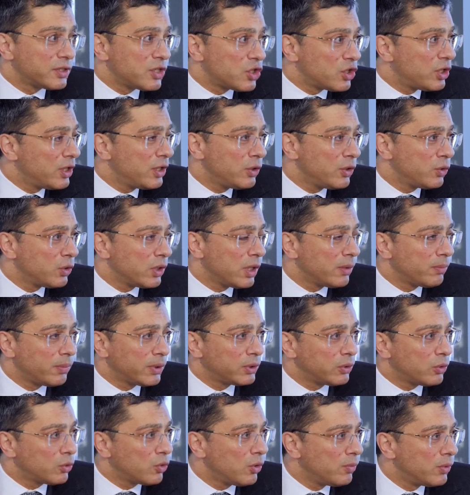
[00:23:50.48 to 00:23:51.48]
So
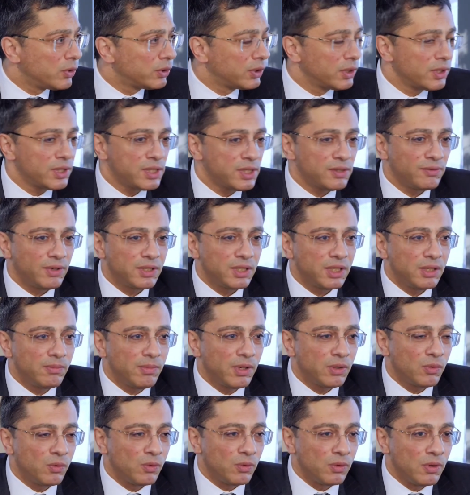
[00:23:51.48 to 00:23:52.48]
these
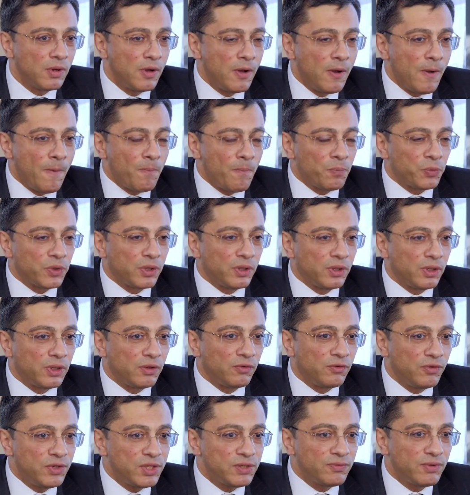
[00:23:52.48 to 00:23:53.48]
yelling, and
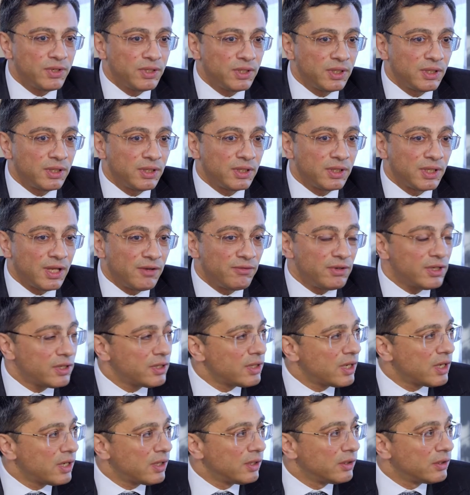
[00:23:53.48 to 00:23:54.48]
I can't call
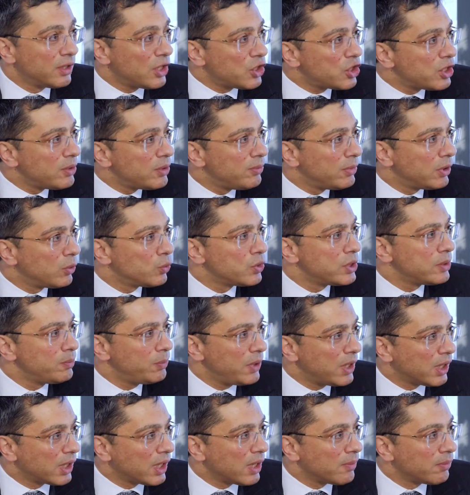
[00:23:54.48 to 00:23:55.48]
it any other
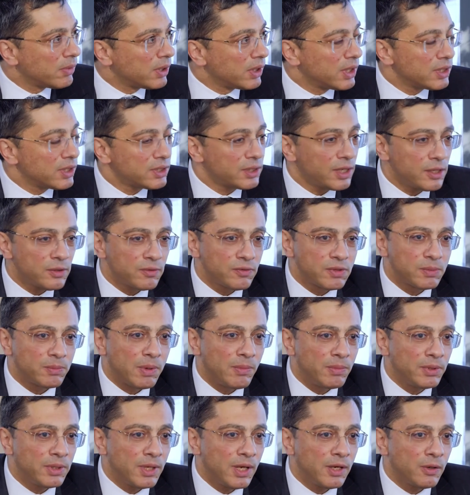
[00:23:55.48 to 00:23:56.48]
way,
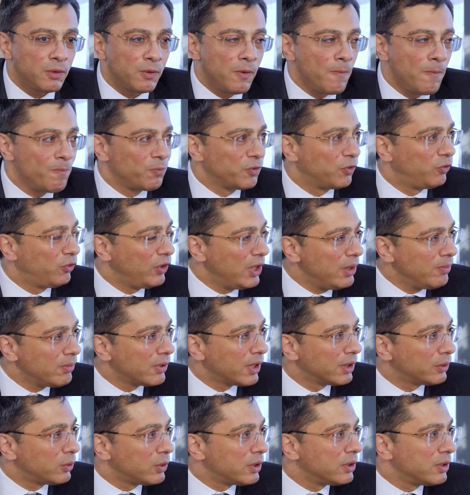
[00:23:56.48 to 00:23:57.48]
I guess
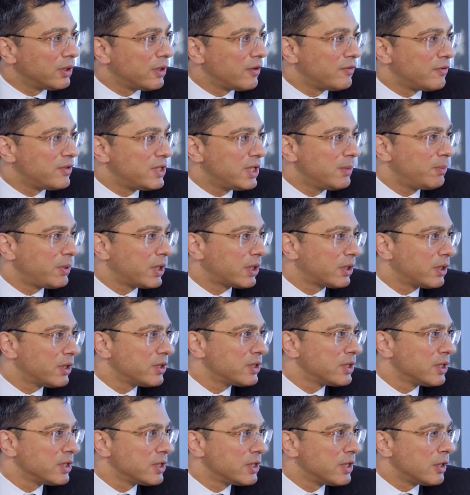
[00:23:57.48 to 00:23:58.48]
it's
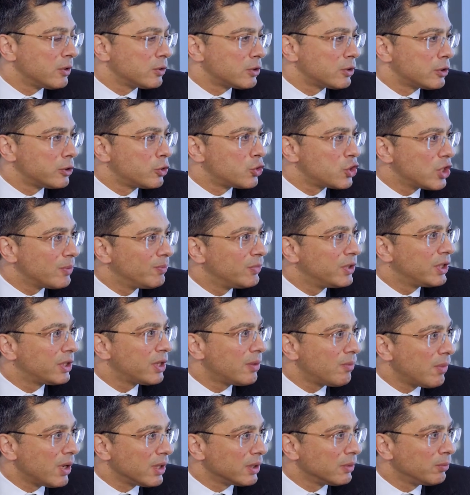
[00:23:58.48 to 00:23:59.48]
just jealous of our
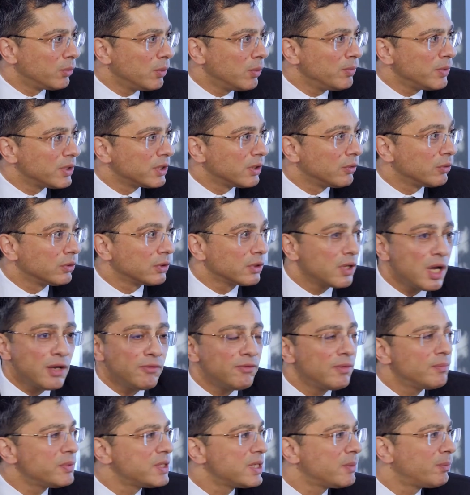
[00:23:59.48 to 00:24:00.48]
success.
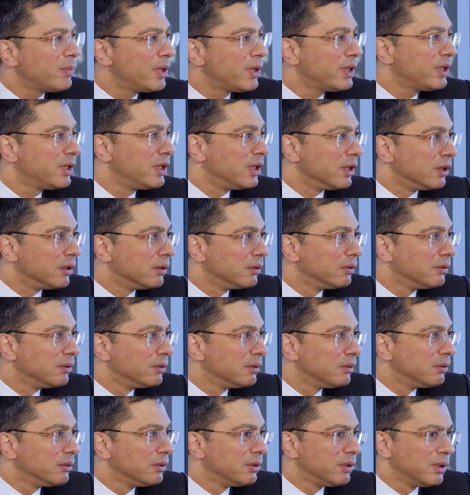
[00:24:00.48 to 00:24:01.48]
There was
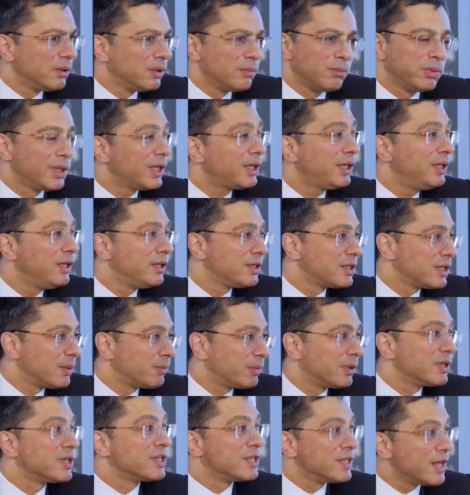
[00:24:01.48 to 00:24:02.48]
a Soviet
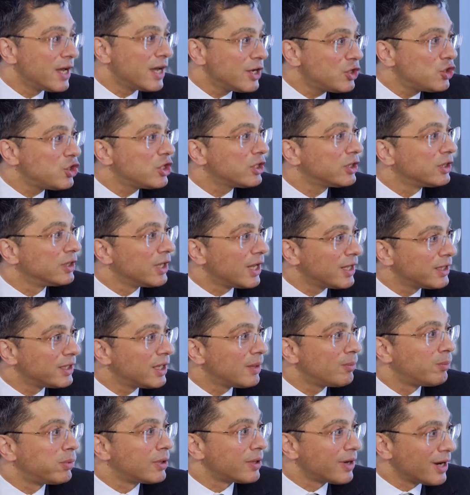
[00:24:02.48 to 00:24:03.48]
movie, and there was